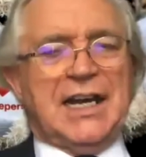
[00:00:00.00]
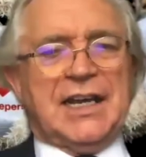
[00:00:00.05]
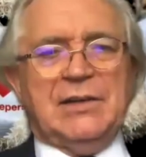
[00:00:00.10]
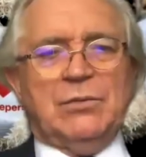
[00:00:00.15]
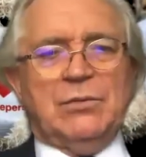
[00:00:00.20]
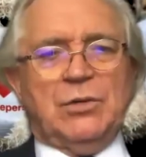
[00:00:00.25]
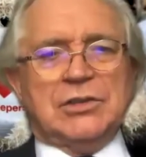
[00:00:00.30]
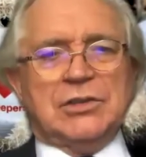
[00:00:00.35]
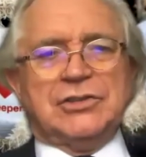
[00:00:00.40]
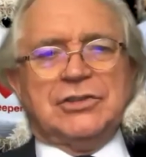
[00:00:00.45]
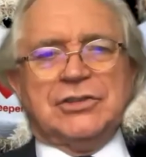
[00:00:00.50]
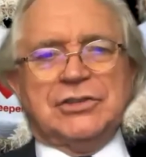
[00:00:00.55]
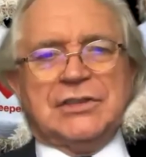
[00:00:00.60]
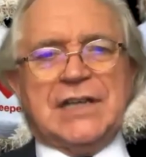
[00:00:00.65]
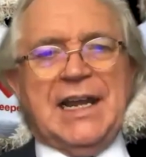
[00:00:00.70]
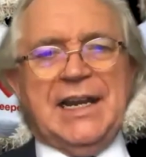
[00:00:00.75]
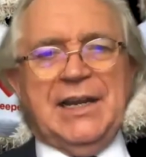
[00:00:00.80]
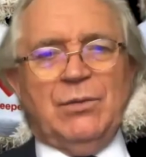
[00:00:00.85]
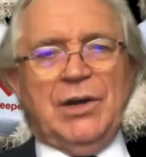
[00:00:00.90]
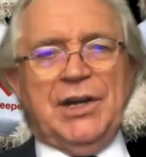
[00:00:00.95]
It wasn't
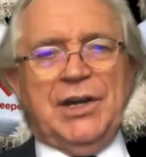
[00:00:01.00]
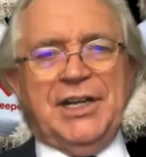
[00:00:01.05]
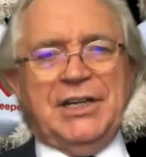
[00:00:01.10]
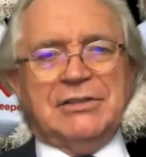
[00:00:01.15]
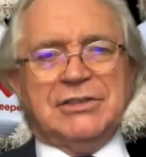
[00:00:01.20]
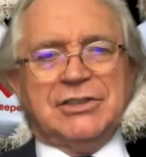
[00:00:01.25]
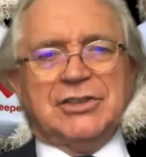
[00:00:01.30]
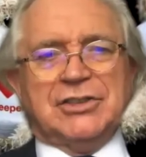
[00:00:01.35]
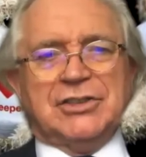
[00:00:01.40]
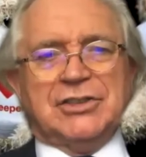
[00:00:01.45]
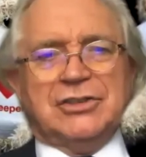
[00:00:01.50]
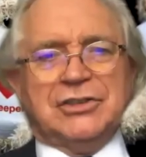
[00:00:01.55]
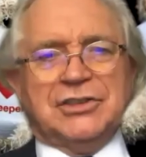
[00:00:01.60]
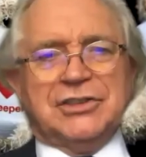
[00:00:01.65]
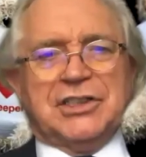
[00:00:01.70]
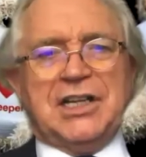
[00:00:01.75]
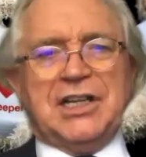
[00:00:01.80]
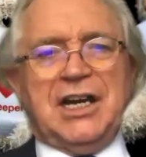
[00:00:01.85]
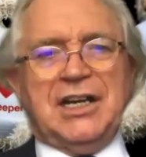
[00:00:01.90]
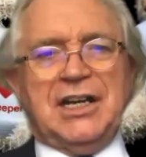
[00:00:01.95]
anywhere near as good as an
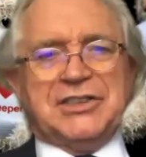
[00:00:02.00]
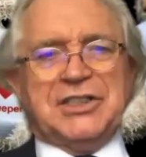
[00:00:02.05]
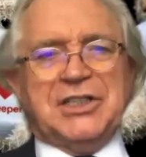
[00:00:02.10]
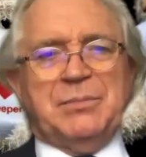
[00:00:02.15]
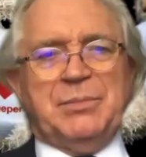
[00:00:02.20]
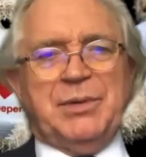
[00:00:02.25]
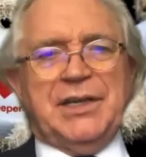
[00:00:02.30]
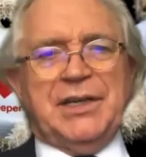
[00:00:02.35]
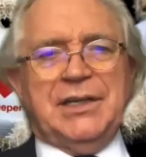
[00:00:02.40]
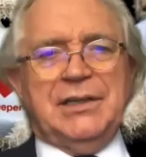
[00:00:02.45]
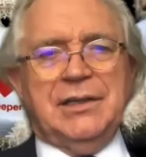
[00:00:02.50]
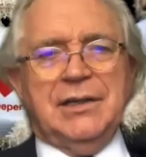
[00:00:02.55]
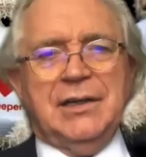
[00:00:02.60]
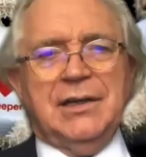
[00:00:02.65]
ICB